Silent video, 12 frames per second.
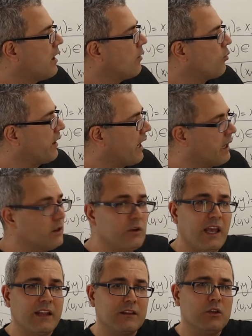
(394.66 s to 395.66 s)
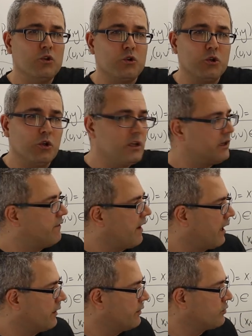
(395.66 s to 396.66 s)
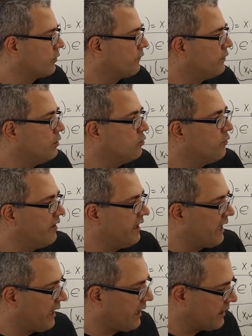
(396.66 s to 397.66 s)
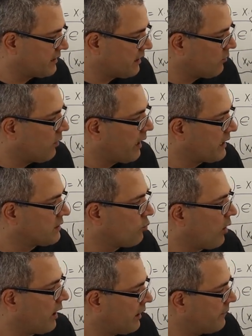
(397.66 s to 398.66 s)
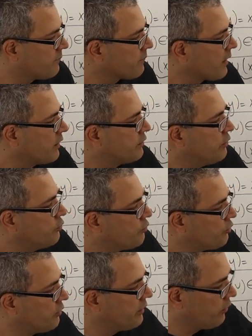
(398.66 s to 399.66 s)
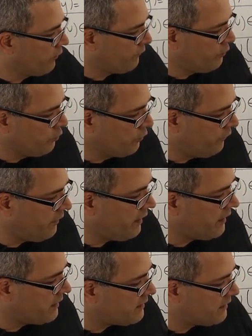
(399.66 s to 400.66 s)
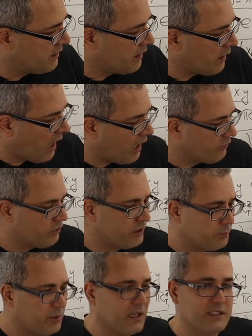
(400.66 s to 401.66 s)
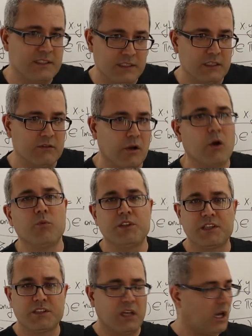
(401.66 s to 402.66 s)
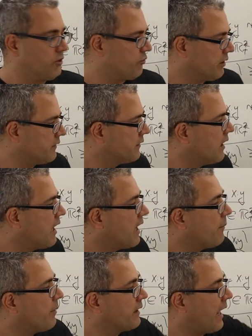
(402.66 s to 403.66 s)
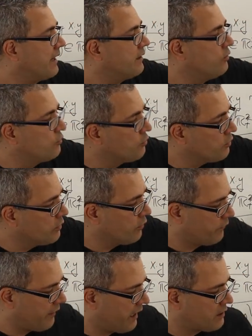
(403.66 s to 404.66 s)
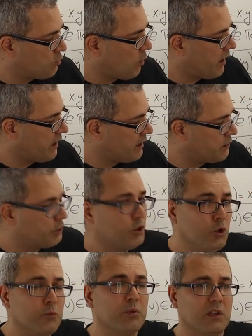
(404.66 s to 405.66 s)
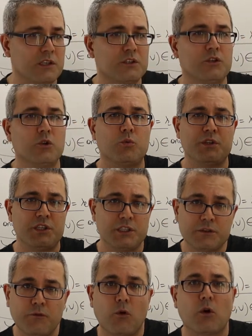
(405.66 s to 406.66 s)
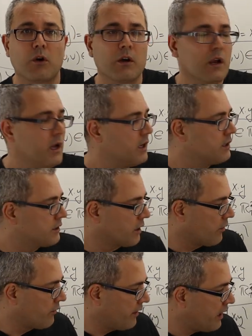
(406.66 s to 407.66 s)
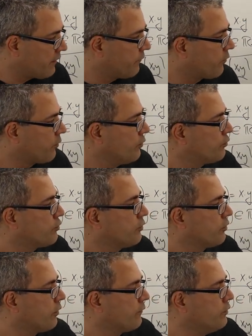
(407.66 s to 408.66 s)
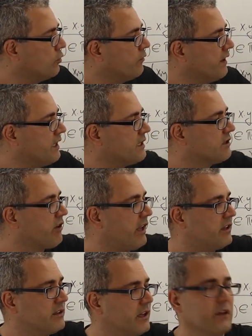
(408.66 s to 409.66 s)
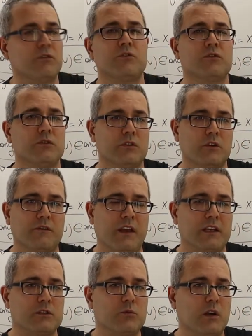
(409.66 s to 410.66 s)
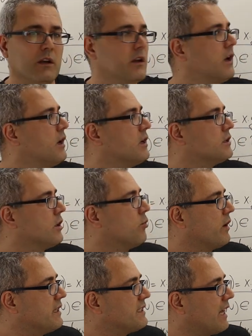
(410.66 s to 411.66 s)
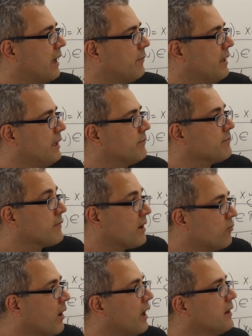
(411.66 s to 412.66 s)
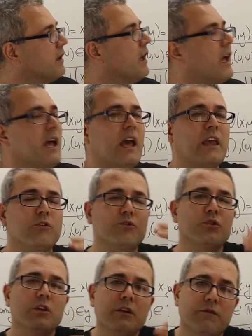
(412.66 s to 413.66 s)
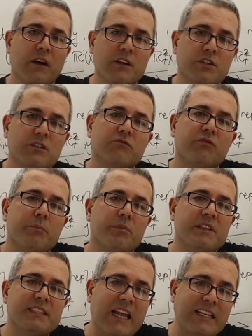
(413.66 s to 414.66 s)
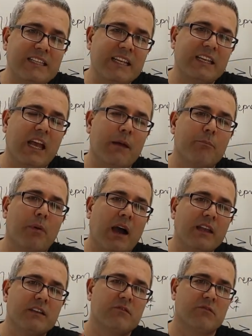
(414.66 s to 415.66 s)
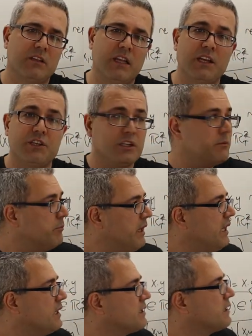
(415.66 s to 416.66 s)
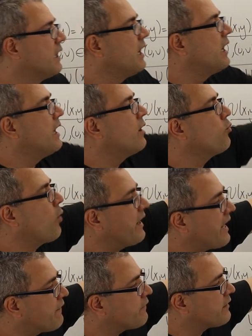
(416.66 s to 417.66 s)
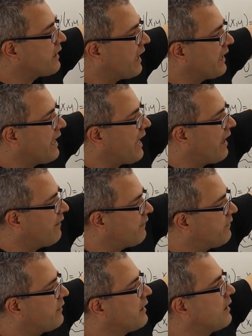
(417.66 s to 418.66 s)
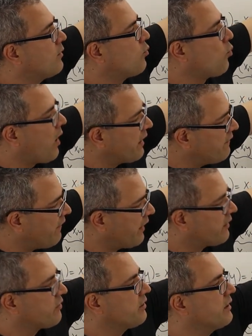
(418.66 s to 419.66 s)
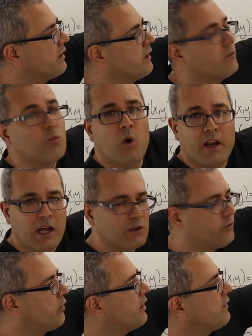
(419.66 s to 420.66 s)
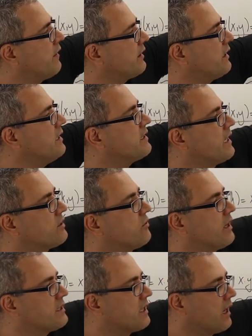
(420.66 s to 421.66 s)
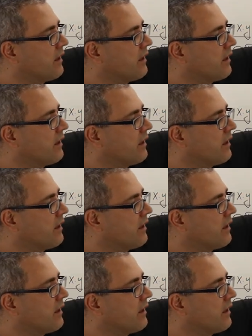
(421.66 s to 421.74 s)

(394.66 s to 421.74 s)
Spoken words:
when I look at the utility values of uv and xy, the utility of uv is 100 plus 0, which is 100. But and the utility of xy is 2 plus 2, which is 4. So therefore, utility of uv is greater than utility of xy. So what does that mean? Well, a utility function representing a binary relation means whenever I have one vector, one alternative at least as good as